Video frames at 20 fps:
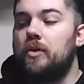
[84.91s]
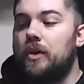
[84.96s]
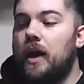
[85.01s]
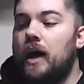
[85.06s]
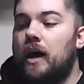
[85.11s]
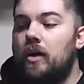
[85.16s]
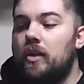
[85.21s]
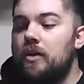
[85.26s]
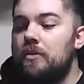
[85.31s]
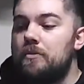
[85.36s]

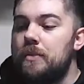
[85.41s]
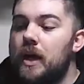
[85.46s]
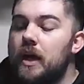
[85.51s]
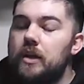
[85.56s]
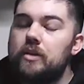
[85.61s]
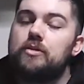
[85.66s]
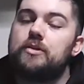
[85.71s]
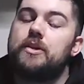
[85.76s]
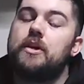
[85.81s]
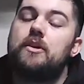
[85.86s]
how the
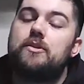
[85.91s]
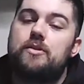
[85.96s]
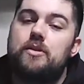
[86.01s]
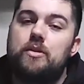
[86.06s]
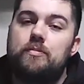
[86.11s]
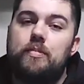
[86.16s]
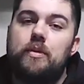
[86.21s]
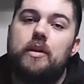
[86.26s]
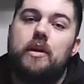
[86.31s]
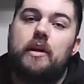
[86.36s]
manual tells you to
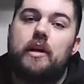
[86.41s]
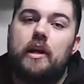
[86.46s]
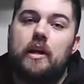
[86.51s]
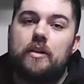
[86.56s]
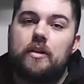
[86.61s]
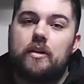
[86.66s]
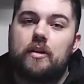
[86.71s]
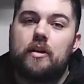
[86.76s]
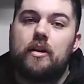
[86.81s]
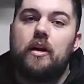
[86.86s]
put it
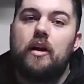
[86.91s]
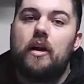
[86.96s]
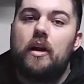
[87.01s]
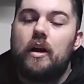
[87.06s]
together,